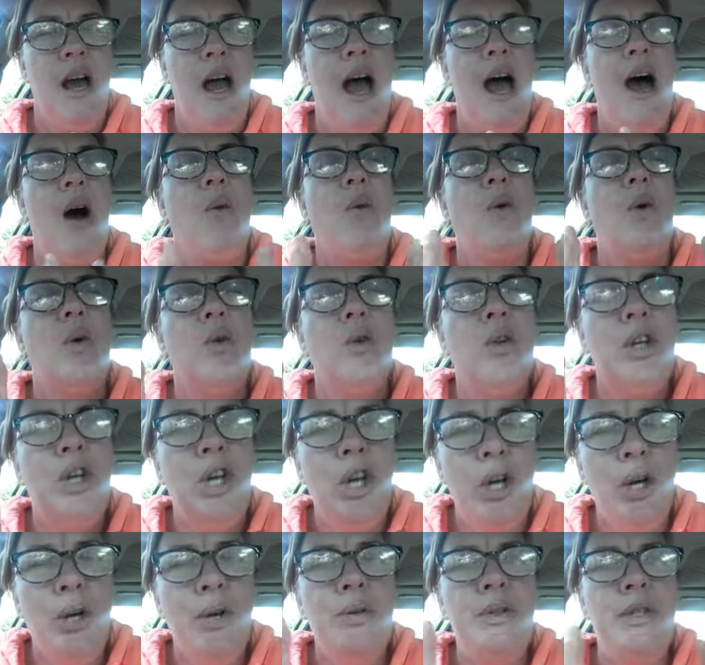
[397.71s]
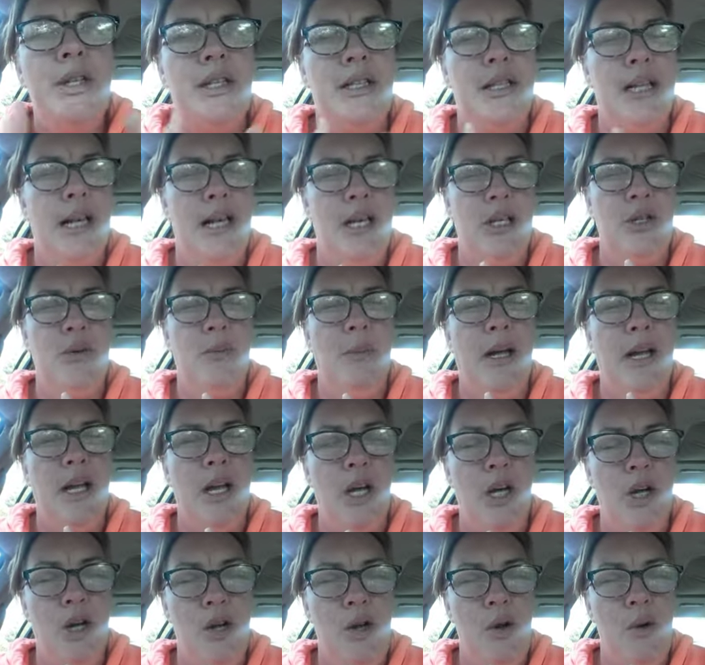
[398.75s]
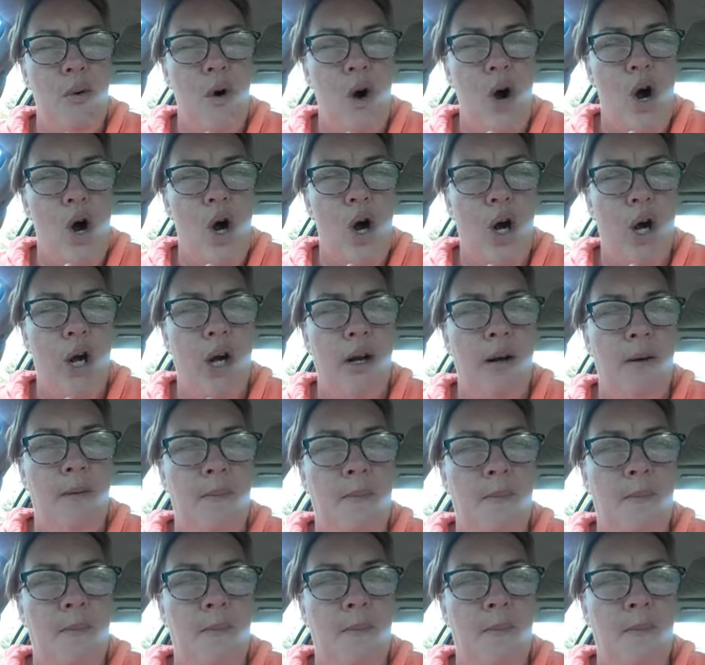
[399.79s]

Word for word: I want you to teach me who you are.